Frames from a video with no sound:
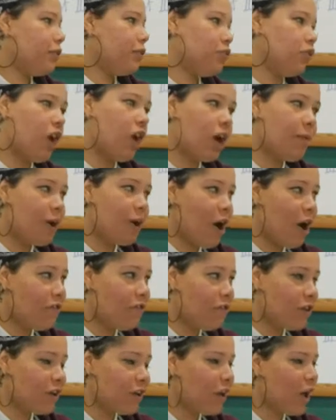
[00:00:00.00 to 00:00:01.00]
the trauma
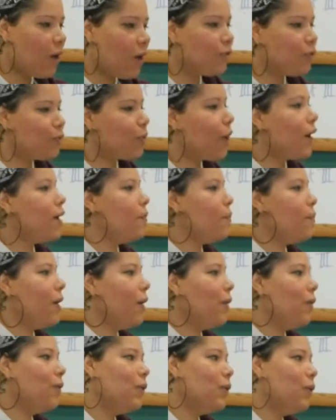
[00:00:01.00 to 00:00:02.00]
of it, I would write
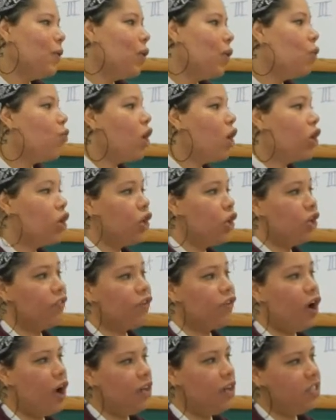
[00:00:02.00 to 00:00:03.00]
about what could
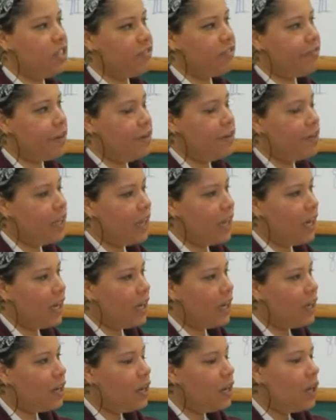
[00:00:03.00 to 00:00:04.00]
have gone differently in
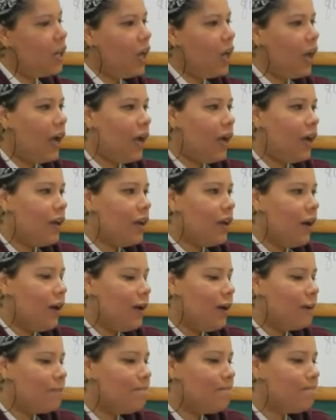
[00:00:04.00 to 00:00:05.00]
it. And
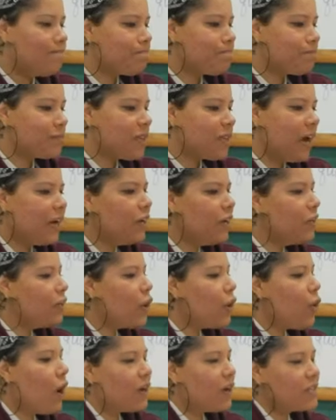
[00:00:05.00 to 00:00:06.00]
I didn't
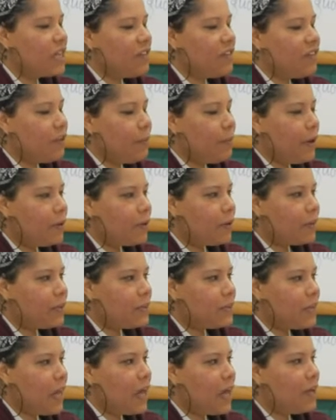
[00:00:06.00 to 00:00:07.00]
know Octavia Butler at
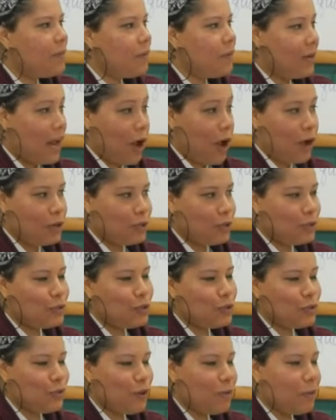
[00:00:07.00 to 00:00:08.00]
the time, but now I do.
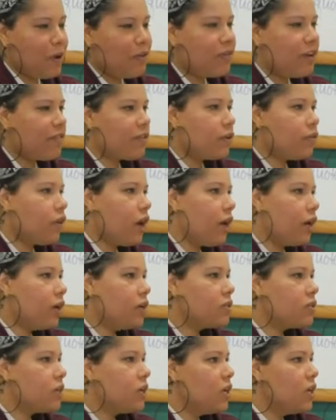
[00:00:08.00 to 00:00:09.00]
She's one of my favorite
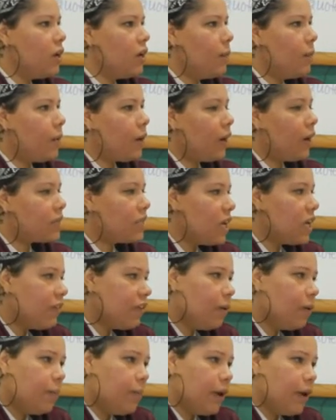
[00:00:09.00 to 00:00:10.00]
writers. But
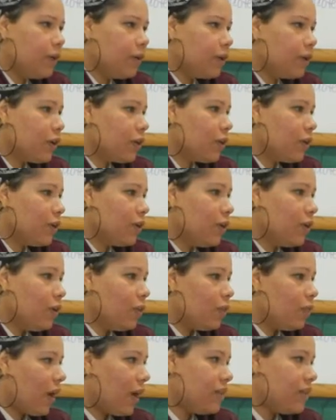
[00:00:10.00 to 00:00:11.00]
Octavia Butler
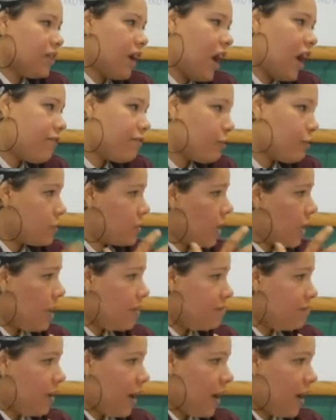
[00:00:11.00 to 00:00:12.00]
writes Afro
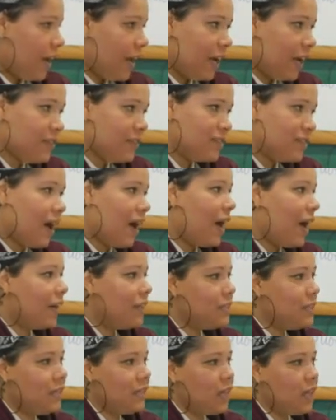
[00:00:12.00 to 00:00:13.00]
sci-fi, and it's the
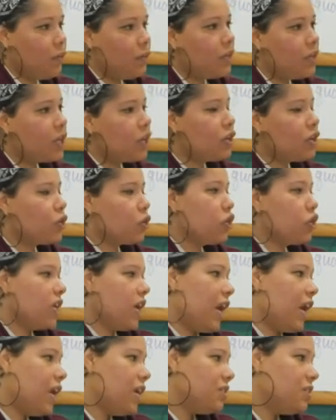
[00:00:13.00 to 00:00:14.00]
idea that we can
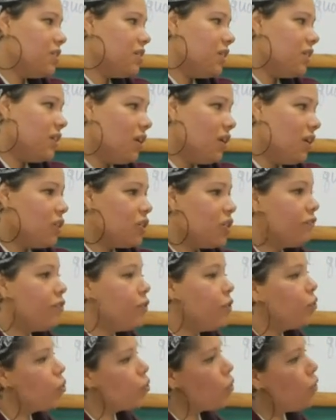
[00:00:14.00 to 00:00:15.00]
create the
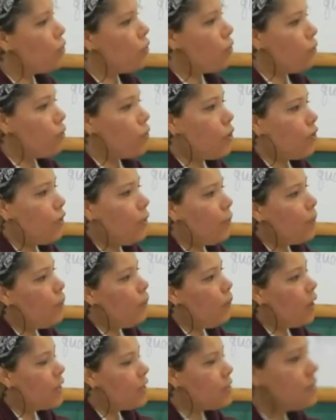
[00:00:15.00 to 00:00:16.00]
future of the world that we
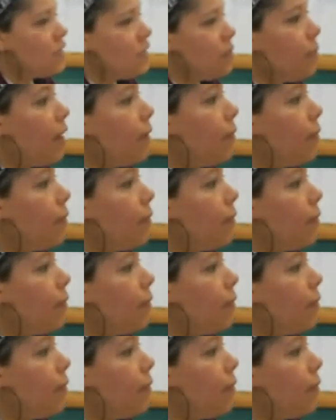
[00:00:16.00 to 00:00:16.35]
want to see by